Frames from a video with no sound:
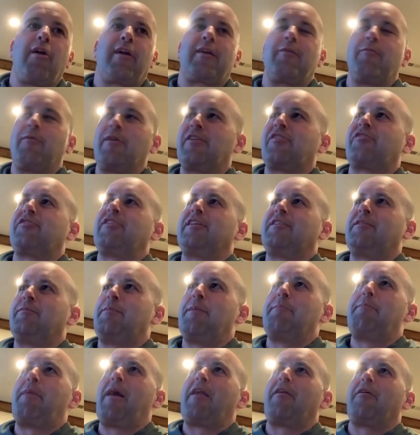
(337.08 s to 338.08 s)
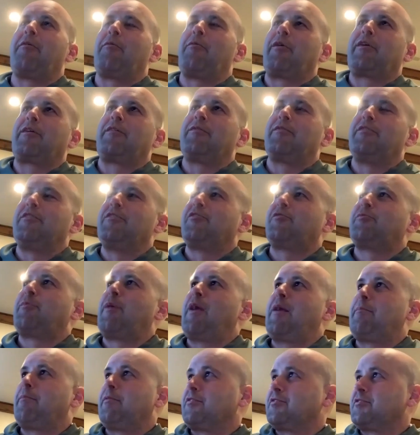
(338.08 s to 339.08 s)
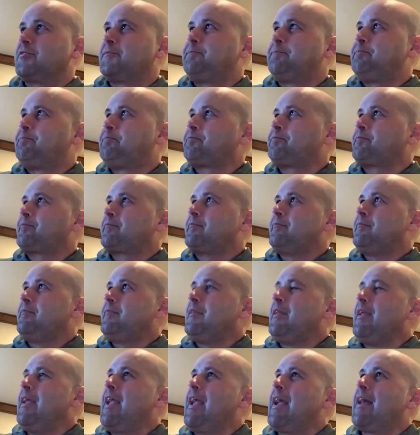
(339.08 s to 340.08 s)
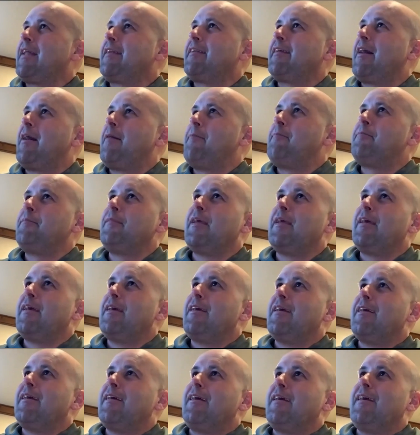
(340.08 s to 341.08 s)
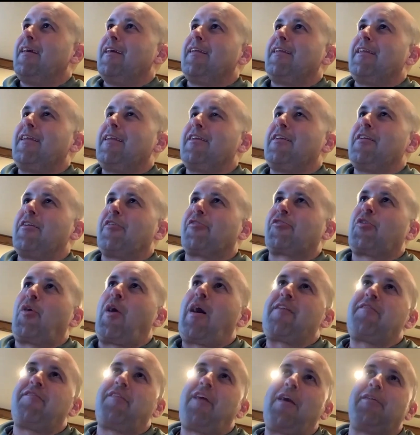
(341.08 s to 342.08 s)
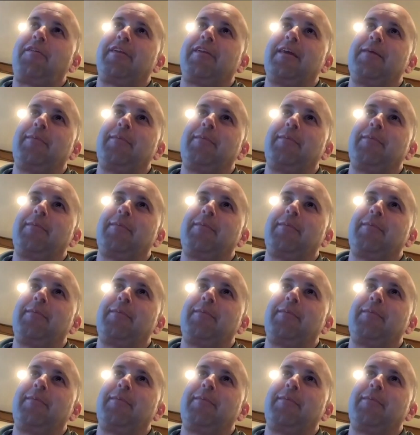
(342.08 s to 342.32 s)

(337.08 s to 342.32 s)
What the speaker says: work and we just need to be better at working the newspapers. And, you know, so I found